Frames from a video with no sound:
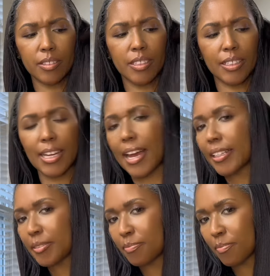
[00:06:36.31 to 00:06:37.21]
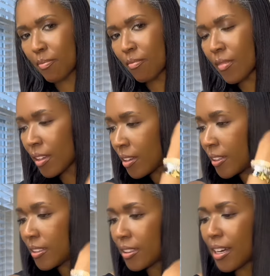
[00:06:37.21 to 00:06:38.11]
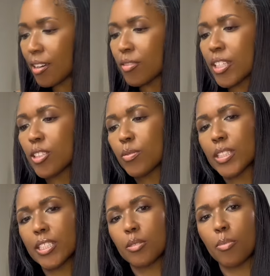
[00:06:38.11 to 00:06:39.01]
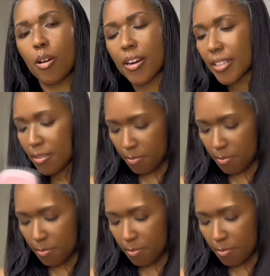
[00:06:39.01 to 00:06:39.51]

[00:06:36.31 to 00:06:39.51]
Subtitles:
Got it. I don't think you really need to part it,